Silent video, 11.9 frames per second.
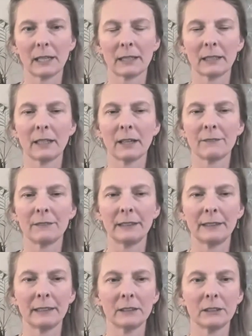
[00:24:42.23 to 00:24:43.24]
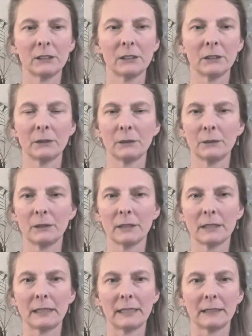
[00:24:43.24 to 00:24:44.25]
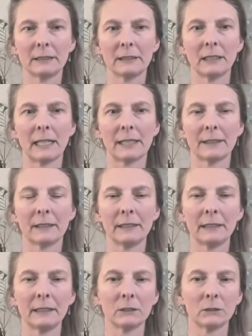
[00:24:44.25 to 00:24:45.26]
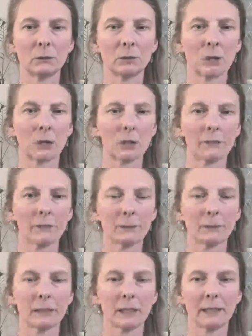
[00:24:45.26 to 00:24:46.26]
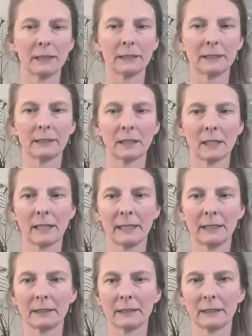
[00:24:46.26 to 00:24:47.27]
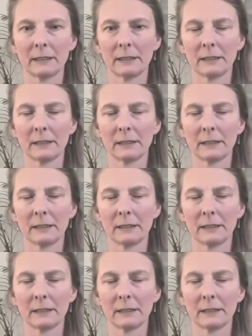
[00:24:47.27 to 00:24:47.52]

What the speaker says: And a lovely thing to do is to let the knees rock from side to side.